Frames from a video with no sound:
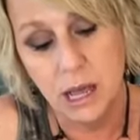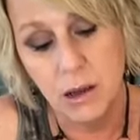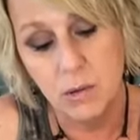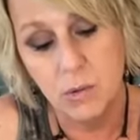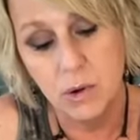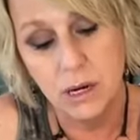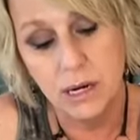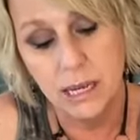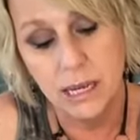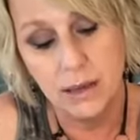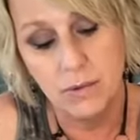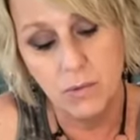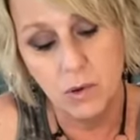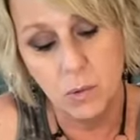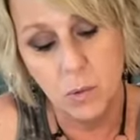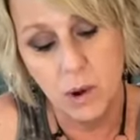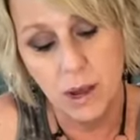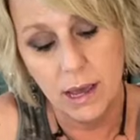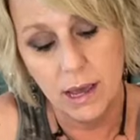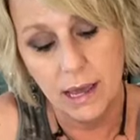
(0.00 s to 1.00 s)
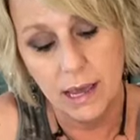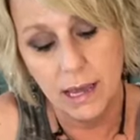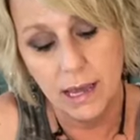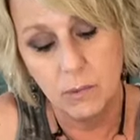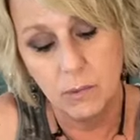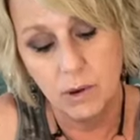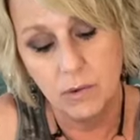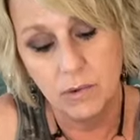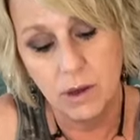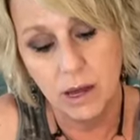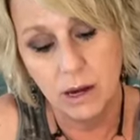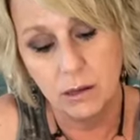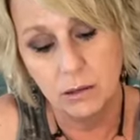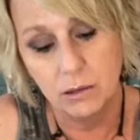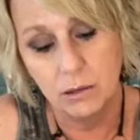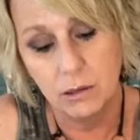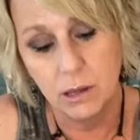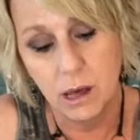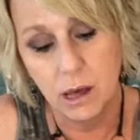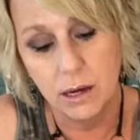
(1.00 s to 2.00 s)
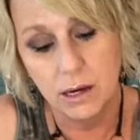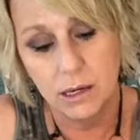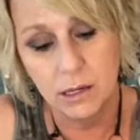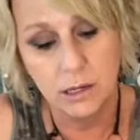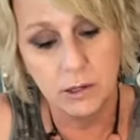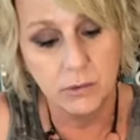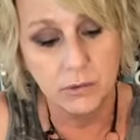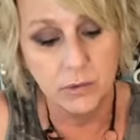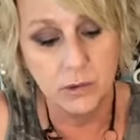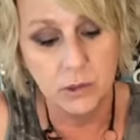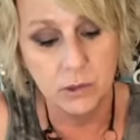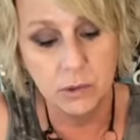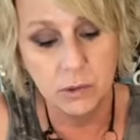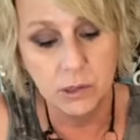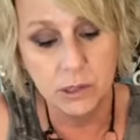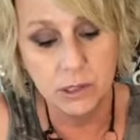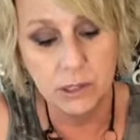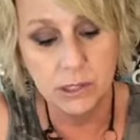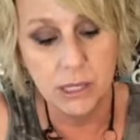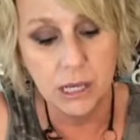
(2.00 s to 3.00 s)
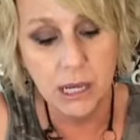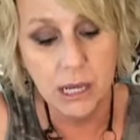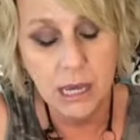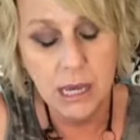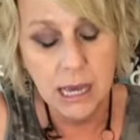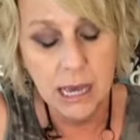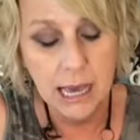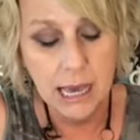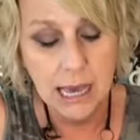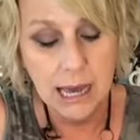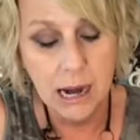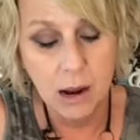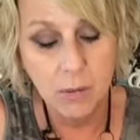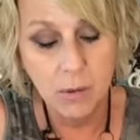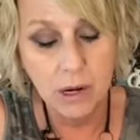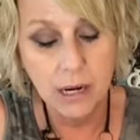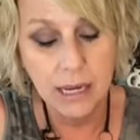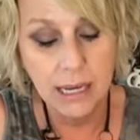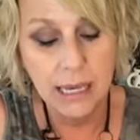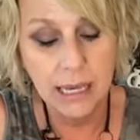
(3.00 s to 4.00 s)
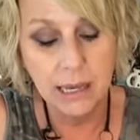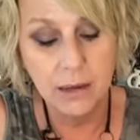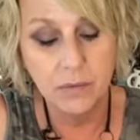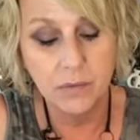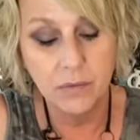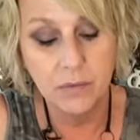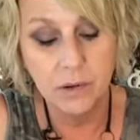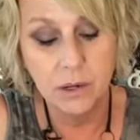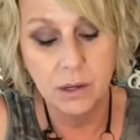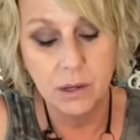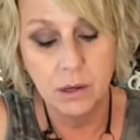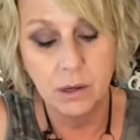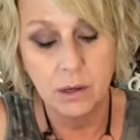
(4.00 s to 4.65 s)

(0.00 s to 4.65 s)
I wanna give away, we've got a lot of new viewers and I wanna gift